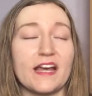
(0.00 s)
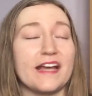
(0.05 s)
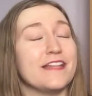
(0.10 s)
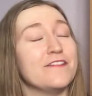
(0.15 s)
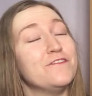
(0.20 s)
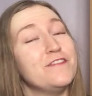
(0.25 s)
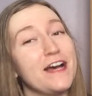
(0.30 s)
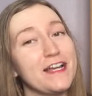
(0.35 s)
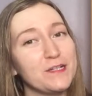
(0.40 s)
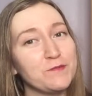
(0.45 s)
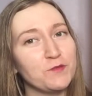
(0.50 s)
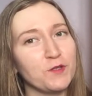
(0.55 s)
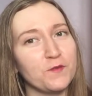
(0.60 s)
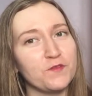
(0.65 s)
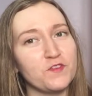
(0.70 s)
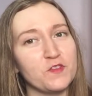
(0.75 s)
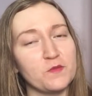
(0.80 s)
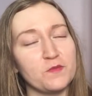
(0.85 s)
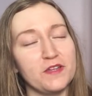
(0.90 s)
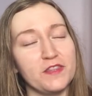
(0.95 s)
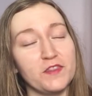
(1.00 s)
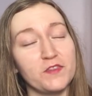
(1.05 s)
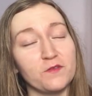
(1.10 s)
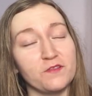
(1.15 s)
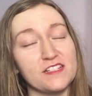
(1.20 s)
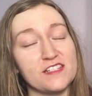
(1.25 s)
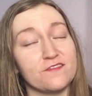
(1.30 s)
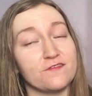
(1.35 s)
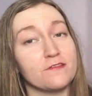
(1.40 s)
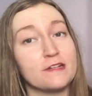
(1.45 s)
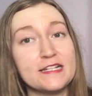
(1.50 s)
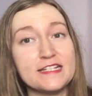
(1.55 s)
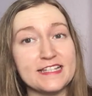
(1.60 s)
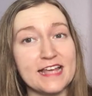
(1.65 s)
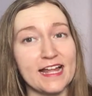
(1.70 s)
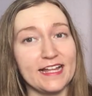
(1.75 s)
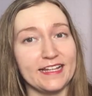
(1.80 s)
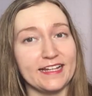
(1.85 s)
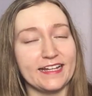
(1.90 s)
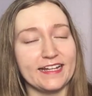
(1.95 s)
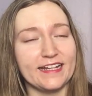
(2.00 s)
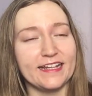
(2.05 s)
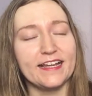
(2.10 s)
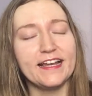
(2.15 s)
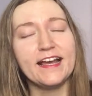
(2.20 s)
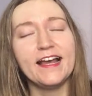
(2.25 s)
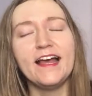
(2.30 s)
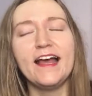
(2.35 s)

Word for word: And the final prompt for the month was a retelling.